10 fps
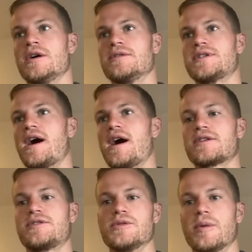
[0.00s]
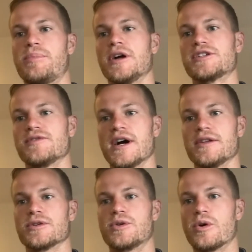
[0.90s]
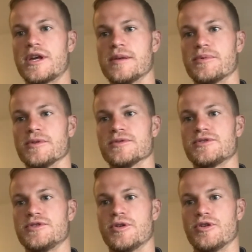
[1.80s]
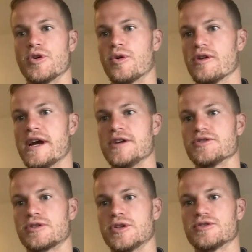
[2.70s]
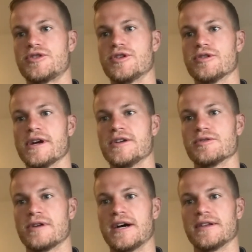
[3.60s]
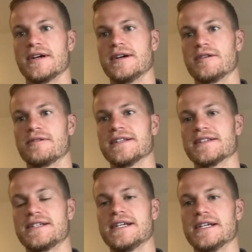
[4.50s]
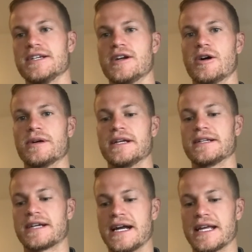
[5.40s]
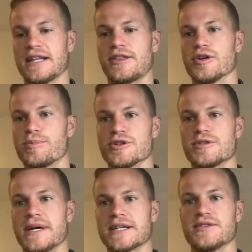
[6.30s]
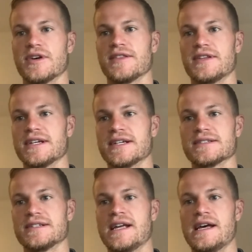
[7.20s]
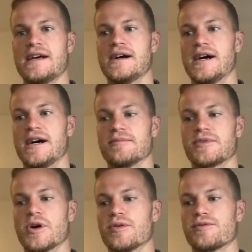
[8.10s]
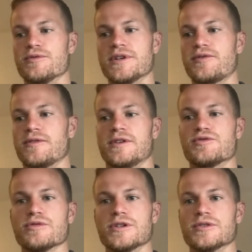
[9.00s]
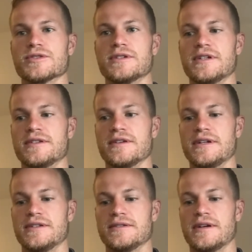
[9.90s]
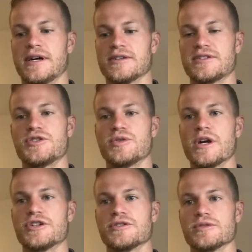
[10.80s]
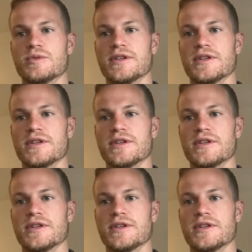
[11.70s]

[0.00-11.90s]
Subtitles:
talk to a bunch of other goalkeepers, your age or close to your age around the city, and kind of get their perspective on things and go through different drills and situations with